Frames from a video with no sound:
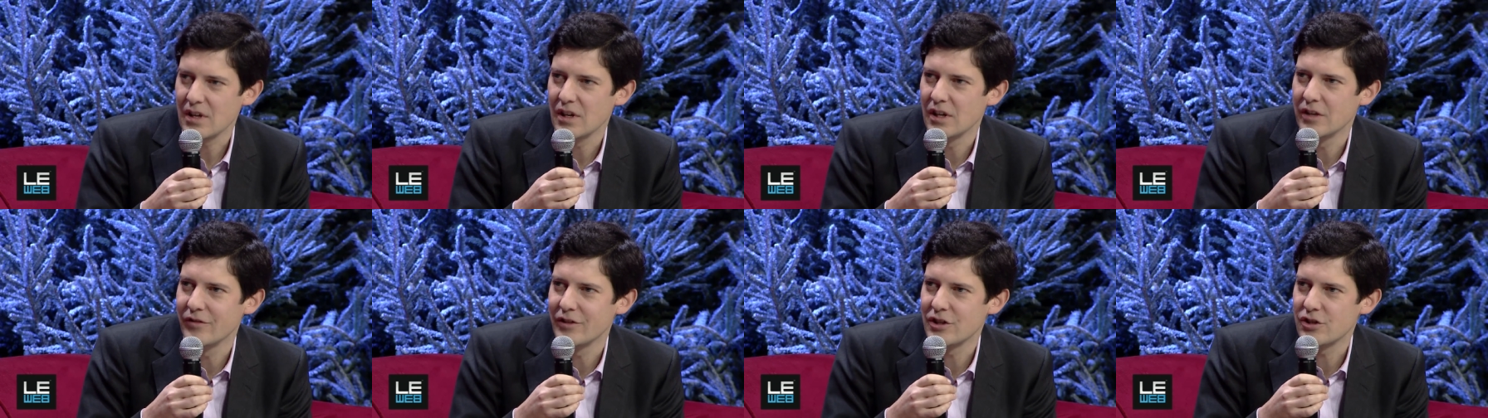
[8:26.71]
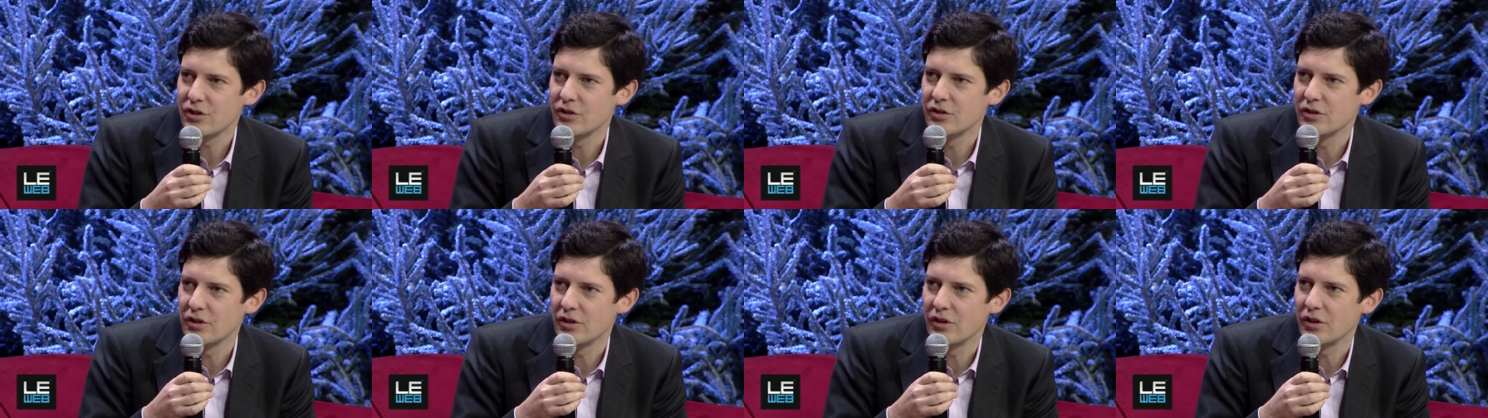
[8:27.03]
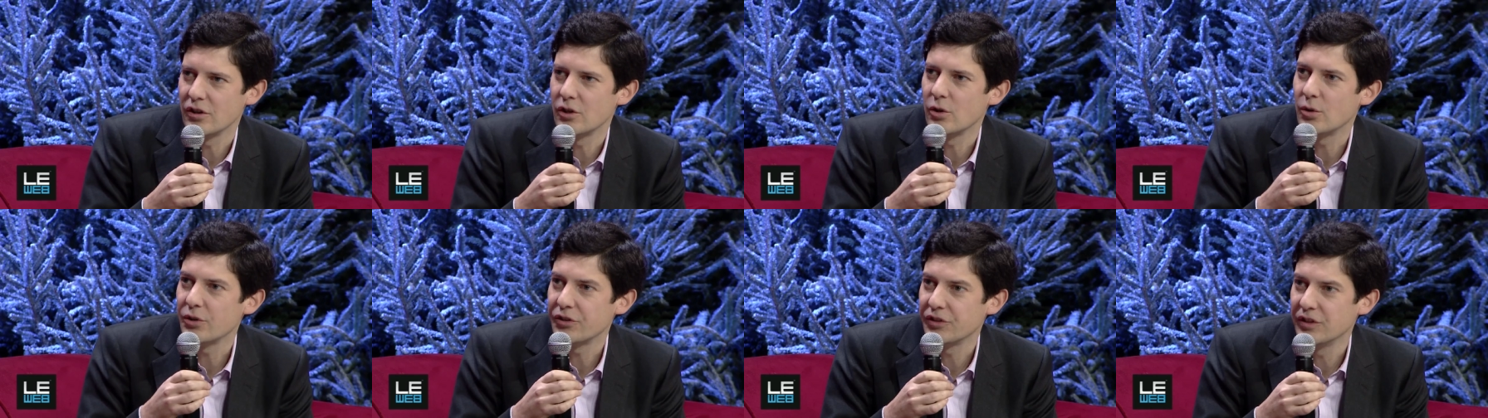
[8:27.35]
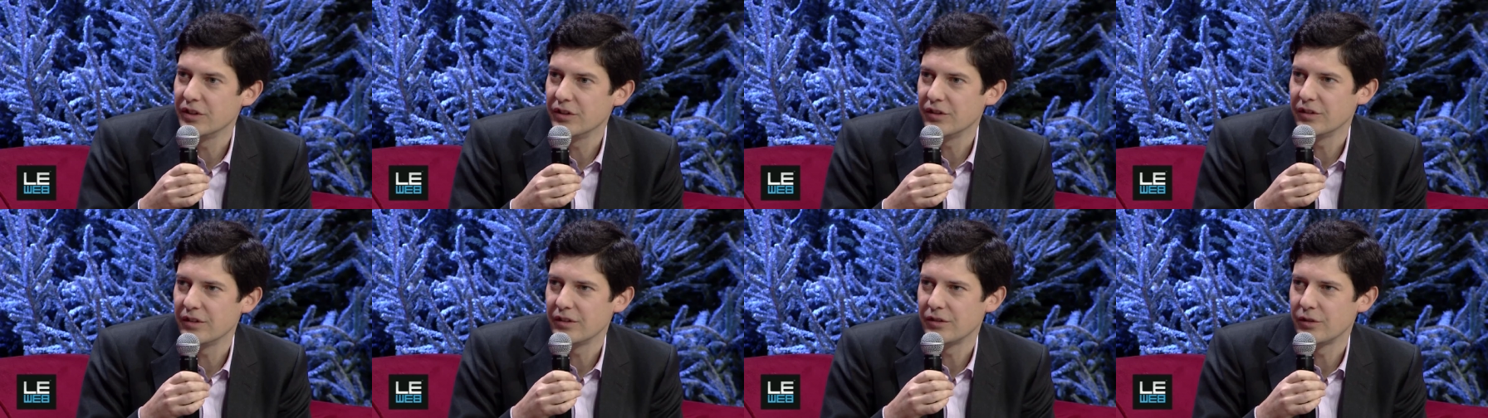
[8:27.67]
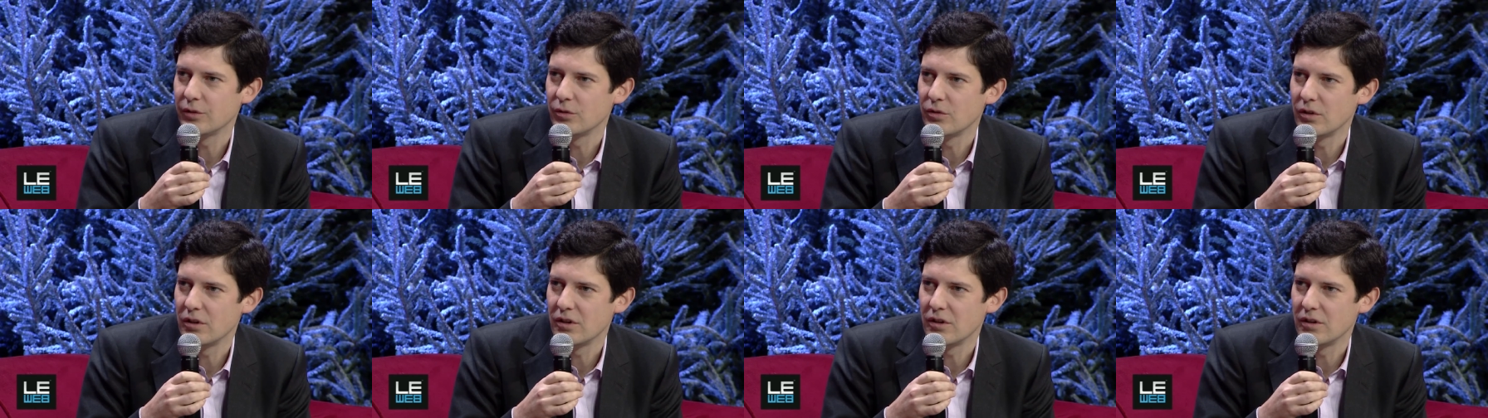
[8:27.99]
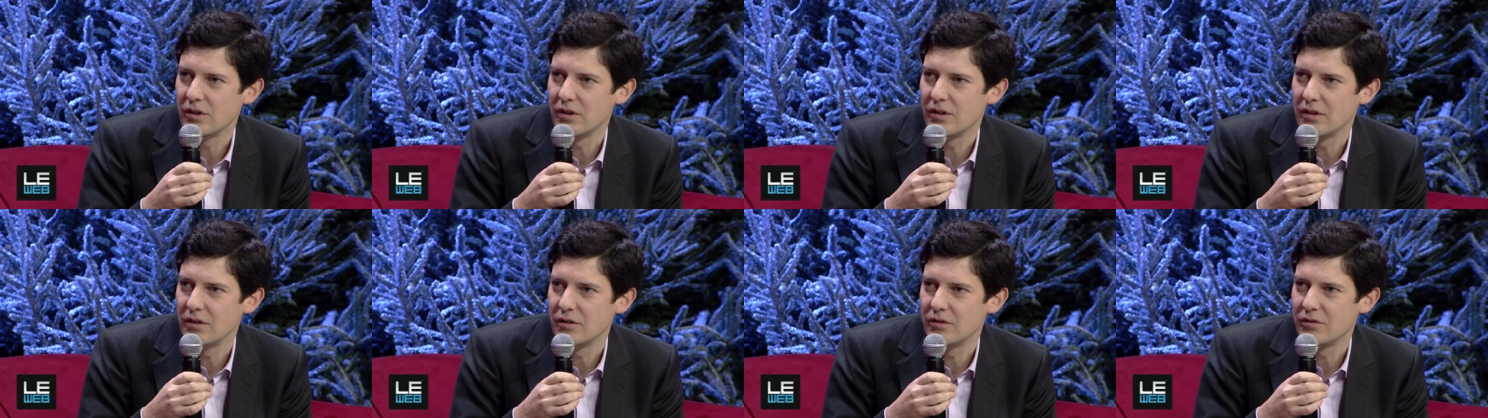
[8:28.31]
innovation uh, courses, so
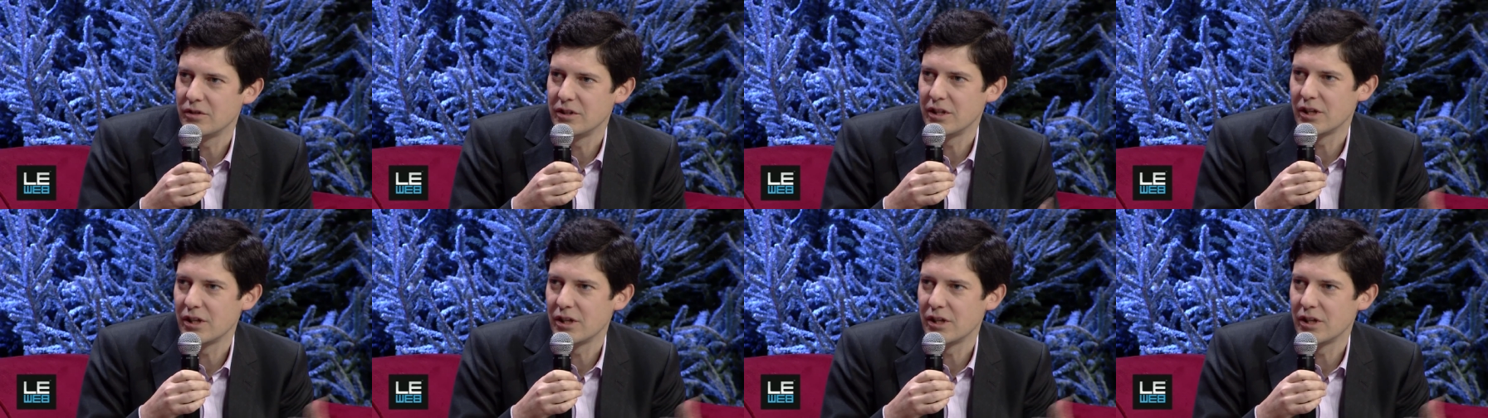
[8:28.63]
uh,